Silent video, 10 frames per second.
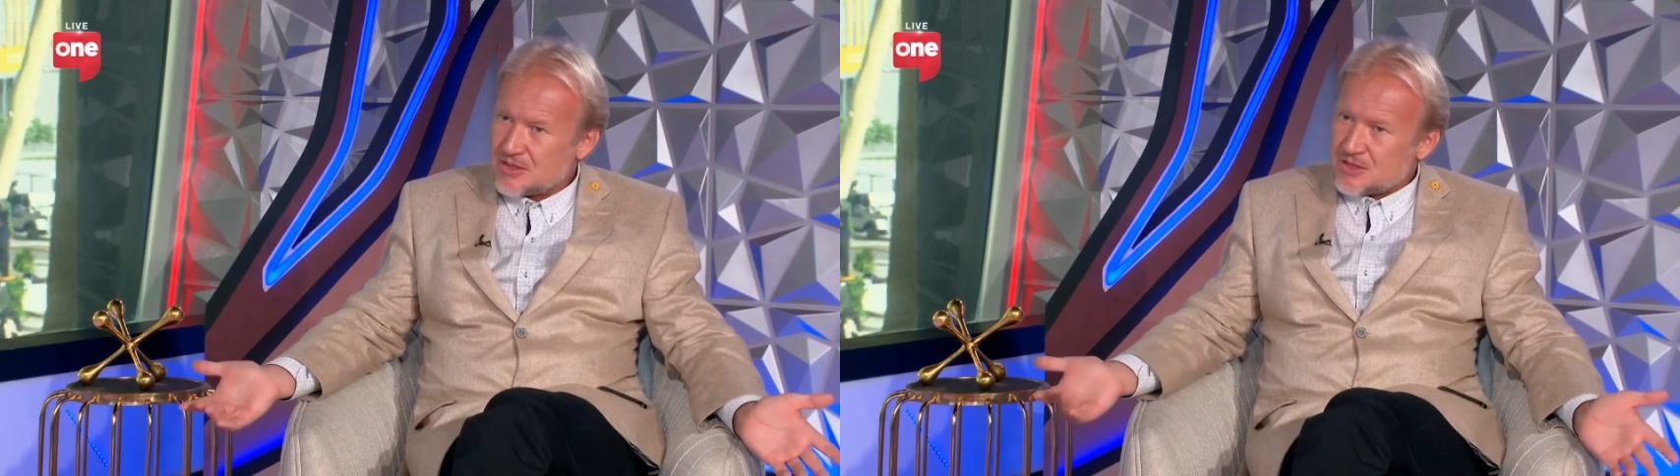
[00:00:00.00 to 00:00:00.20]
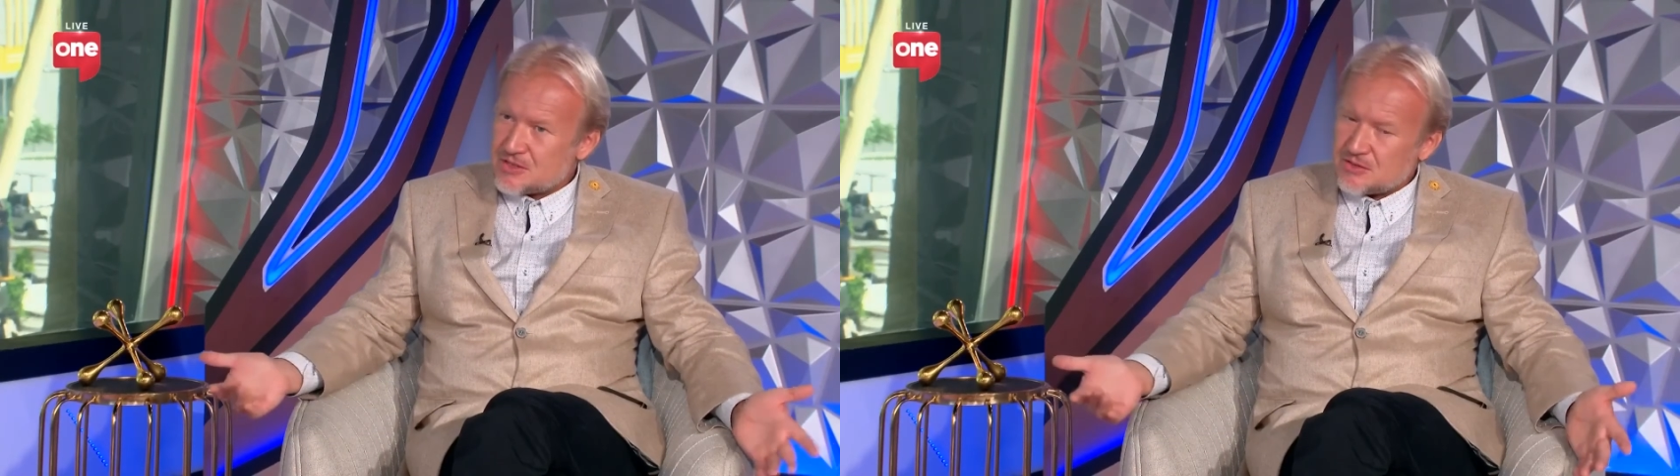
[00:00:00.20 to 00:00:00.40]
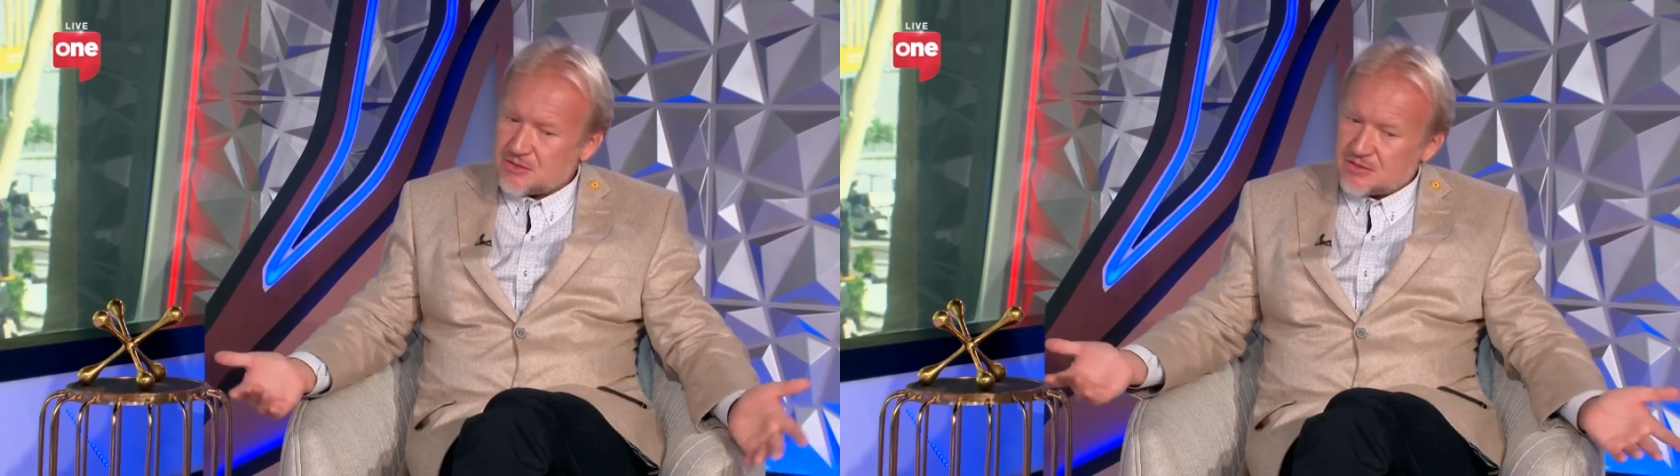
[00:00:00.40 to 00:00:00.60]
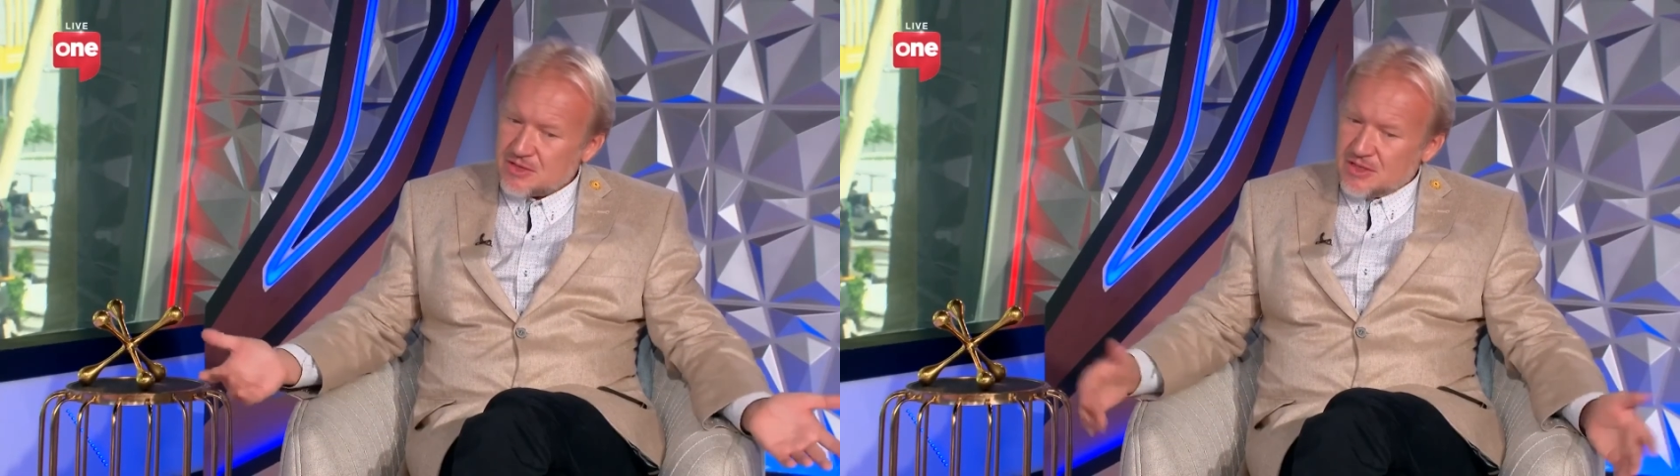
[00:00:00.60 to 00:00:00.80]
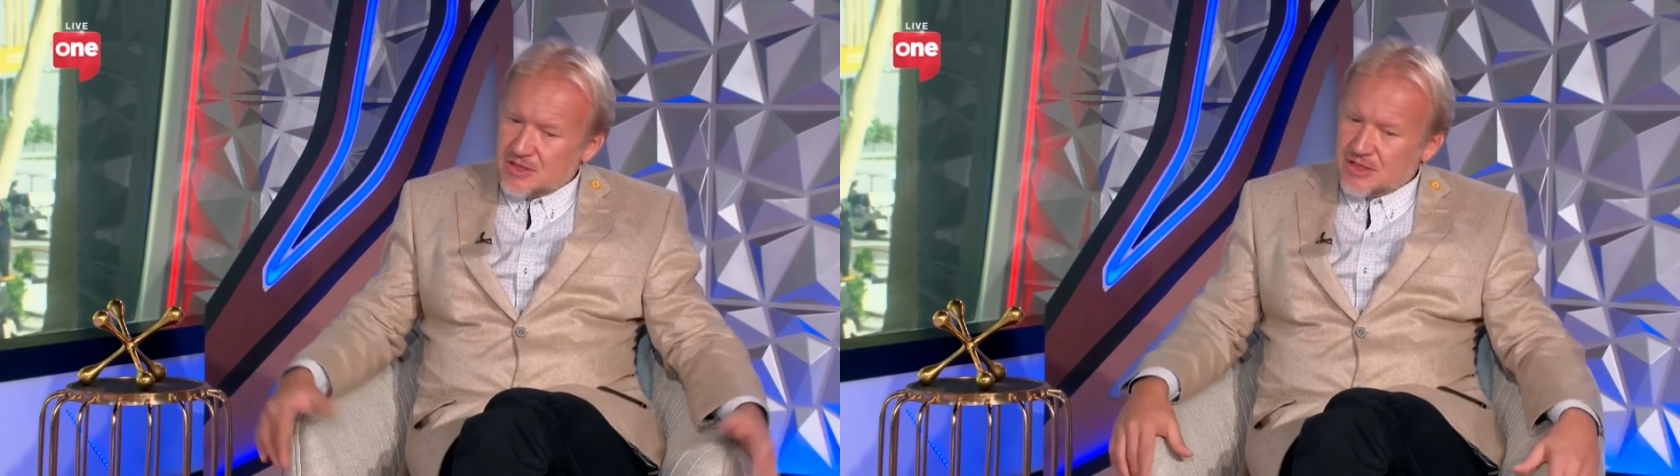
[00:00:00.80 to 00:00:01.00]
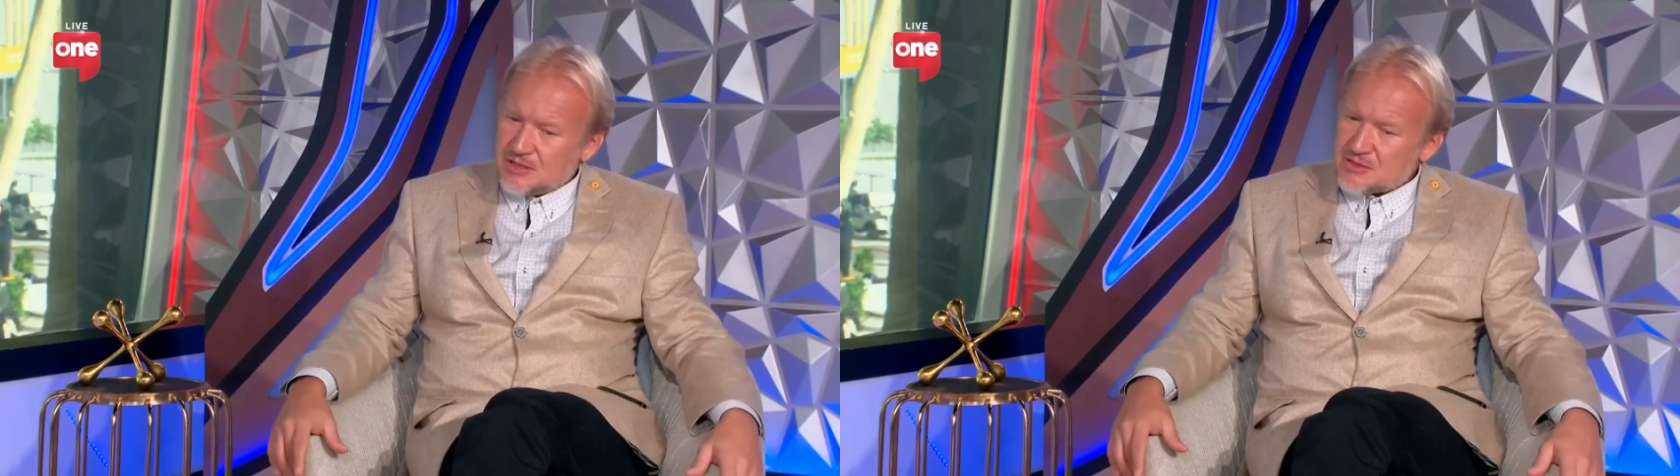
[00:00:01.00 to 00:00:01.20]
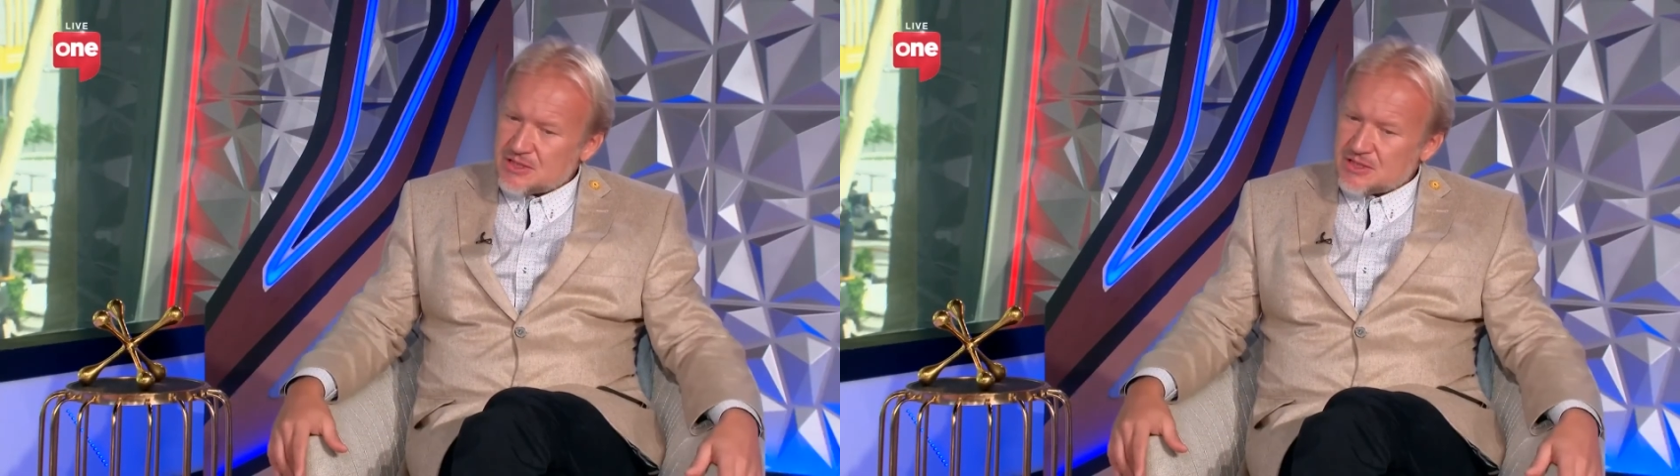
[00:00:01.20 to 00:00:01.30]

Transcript: So it was a